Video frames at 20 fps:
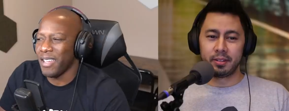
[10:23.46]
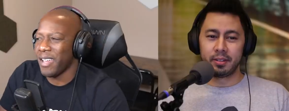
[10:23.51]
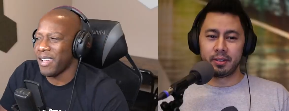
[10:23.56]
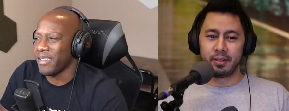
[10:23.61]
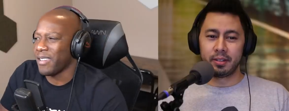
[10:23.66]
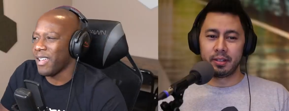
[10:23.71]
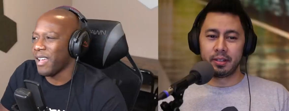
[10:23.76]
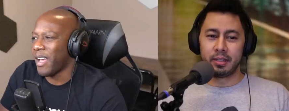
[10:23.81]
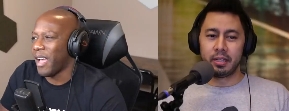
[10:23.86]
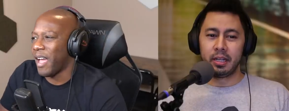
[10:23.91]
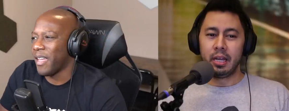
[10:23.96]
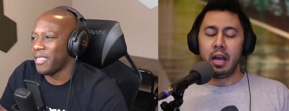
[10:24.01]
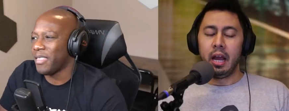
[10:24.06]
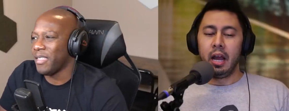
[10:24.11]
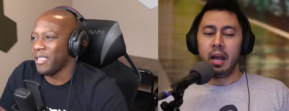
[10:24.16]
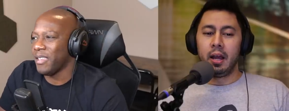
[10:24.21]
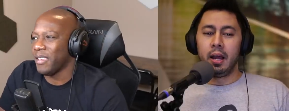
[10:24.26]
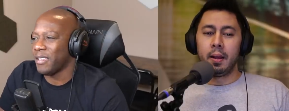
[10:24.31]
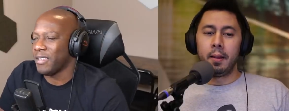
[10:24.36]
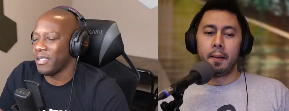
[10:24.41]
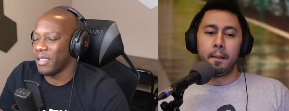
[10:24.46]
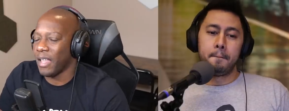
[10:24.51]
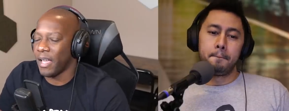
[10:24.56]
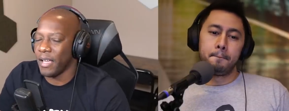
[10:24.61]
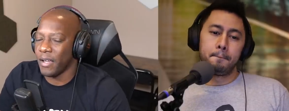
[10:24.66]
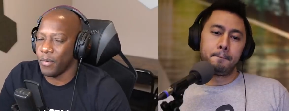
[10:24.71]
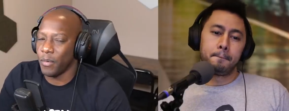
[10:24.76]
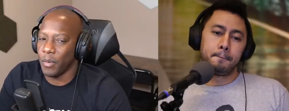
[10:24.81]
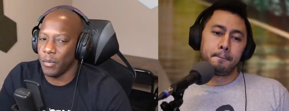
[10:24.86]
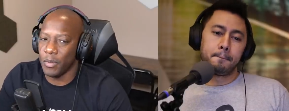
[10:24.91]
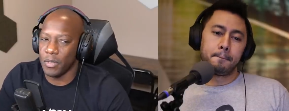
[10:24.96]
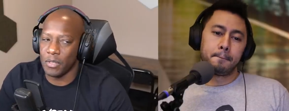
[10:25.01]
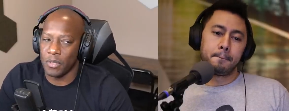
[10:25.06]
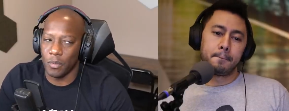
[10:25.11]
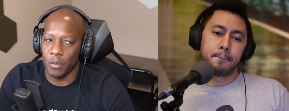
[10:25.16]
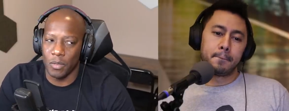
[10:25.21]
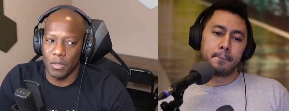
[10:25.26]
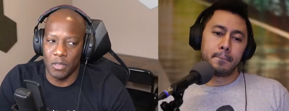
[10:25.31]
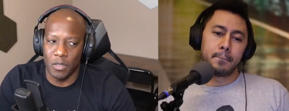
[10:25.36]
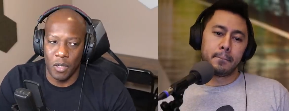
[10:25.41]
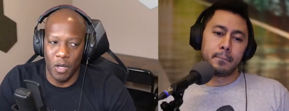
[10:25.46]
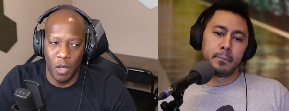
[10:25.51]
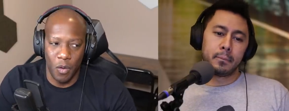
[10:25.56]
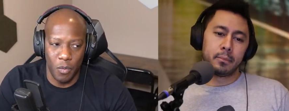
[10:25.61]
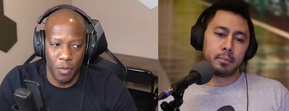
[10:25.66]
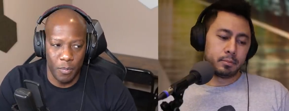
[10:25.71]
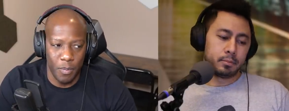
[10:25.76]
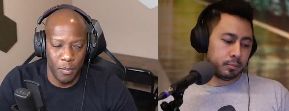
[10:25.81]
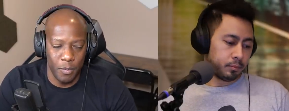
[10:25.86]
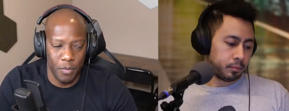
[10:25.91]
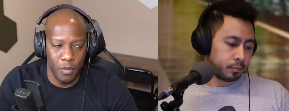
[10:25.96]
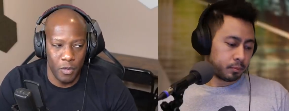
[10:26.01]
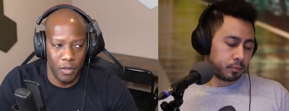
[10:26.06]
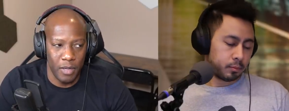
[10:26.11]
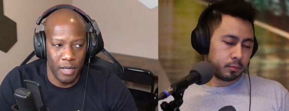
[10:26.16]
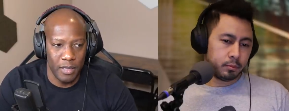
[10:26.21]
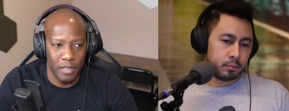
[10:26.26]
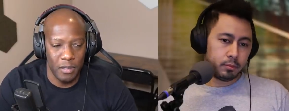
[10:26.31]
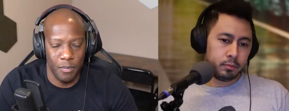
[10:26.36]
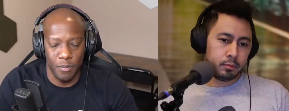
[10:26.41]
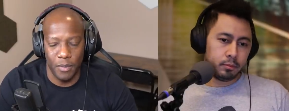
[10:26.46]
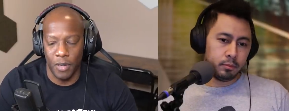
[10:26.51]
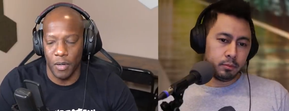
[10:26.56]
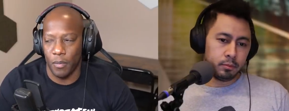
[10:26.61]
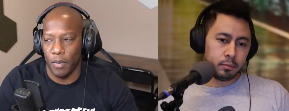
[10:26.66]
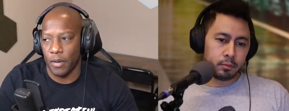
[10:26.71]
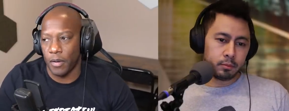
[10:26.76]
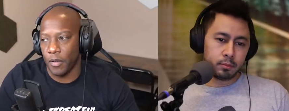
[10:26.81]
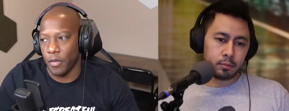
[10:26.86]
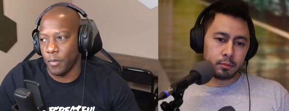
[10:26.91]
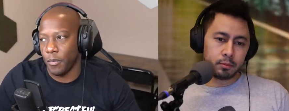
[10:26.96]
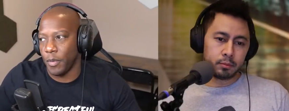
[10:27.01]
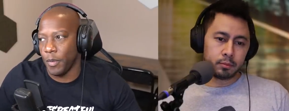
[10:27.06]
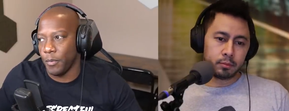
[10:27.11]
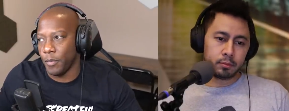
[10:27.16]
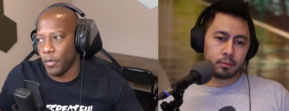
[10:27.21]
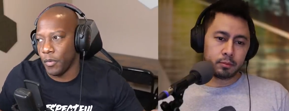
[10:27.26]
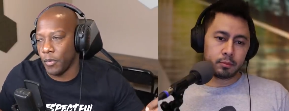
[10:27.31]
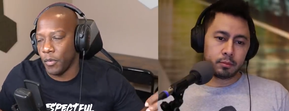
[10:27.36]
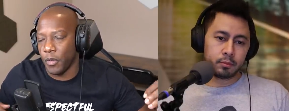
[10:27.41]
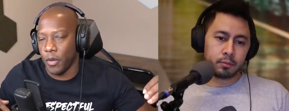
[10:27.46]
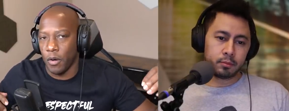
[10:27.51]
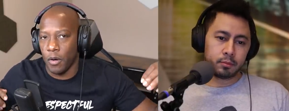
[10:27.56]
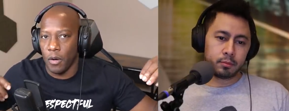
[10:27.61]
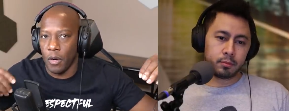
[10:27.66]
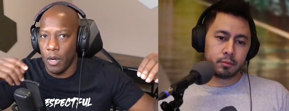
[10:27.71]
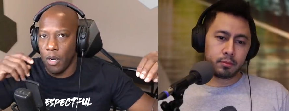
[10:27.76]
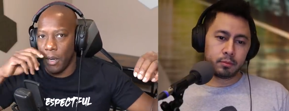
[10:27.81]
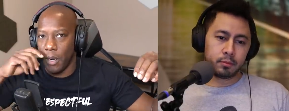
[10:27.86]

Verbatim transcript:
Speaker 1: yeah, yeah. I think like what was what is it called when people don't like to be around other people? They're